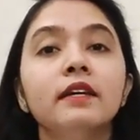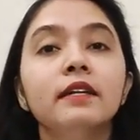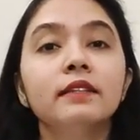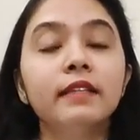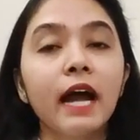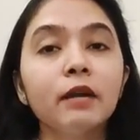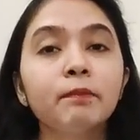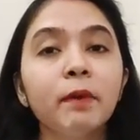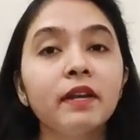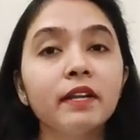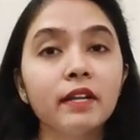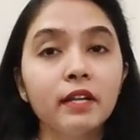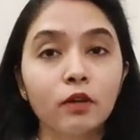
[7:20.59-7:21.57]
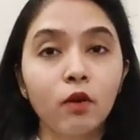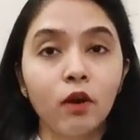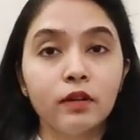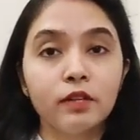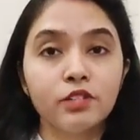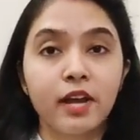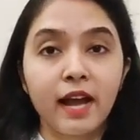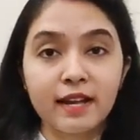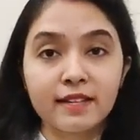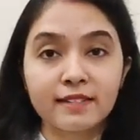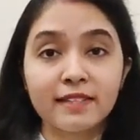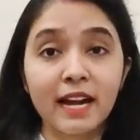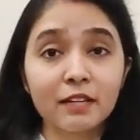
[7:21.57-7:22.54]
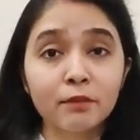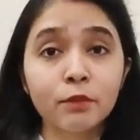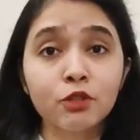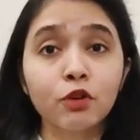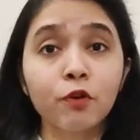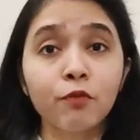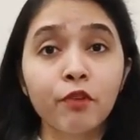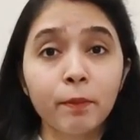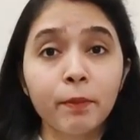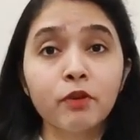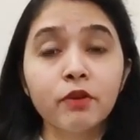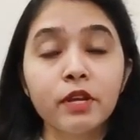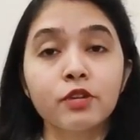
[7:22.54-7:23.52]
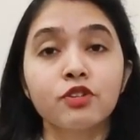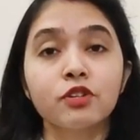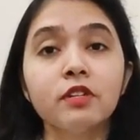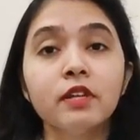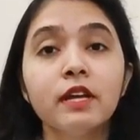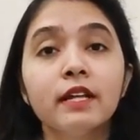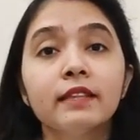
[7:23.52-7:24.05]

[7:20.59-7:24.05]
that particular college has that much of reputation